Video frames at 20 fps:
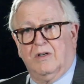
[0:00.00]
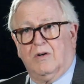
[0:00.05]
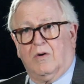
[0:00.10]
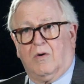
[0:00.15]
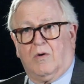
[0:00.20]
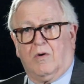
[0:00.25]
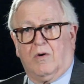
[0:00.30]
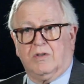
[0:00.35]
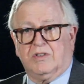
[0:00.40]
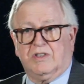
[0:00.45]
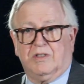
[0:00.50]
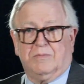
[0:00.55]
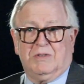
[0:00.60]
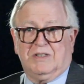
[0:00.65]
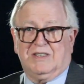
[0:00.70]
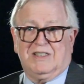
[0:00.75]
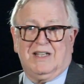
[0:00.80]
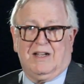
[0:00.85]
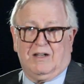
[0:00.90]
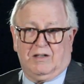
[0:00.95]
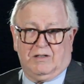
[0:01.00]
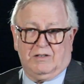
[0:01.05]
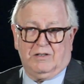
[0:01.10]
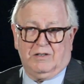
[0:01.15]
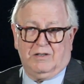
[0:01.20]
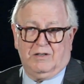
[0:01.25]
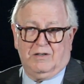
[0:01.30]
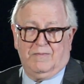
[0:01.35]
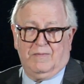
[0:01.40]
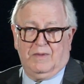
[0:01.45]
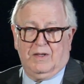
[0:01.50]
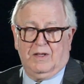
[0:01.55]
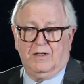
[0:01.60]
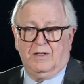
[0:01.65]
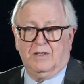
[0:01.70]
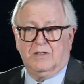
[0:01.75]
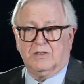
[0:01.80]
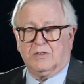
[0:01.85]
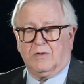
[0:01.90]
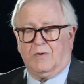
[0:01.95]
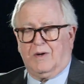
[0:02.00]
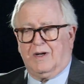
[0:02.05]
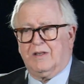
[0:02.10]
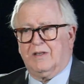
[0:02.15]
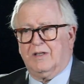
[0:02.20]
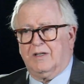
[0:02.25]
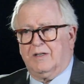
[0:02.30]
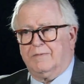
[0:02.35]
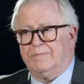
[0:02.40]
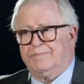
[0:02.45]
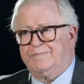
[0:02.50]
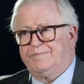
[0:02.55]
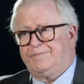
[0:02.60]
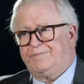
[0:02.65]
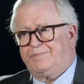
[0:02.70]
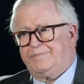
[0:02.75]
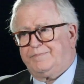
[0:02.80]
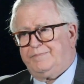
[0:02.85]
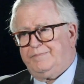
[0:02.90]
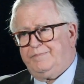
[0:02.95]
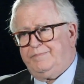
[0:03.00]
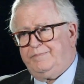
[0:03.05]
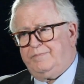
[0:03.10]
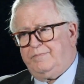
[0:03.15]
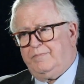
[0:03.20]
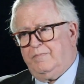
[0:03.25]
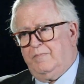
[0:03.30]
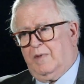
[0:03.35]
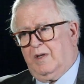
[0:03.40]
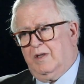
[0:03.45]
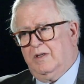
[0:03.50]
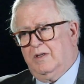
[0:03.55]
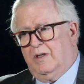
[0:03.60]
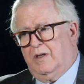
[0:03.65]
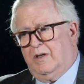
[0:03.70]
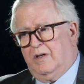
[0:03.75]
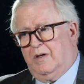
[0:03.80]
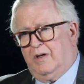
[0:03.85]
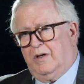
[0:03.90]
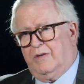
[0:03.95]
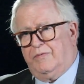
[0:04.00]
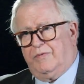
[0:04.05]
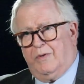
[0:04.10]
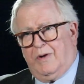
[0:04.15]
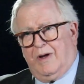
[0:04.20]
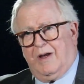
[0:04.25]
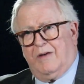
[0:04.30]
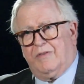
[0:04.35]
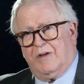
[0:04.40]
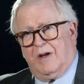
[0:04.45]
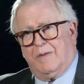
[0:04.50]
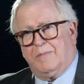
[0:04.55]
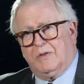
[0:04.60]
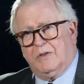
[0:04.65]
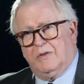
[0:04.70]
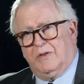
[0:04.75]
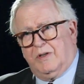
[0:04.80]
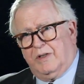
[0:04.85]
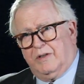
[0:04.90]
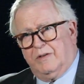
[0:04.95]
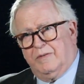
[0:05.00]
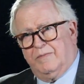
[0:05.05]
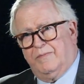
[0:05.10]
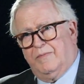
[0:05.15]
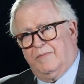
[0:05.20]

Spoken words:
or simply silent. So I think if you have the opportunity